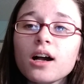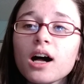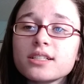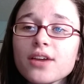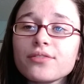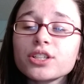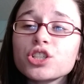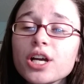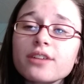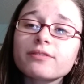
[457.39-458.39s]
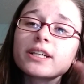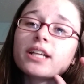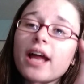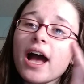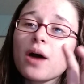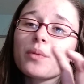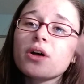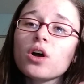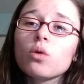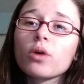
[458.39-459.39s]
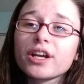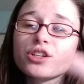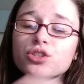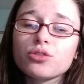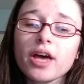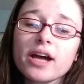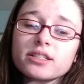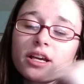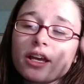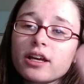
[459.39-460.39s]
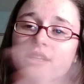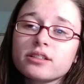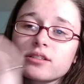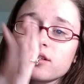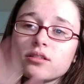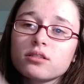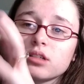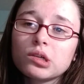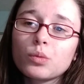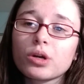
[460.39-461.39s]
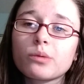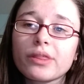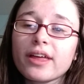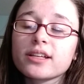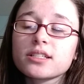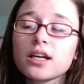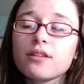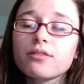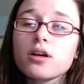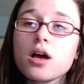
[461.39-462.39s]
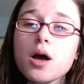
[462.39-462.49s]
I'll definitely try and find an app where I can do that and work with that stuff.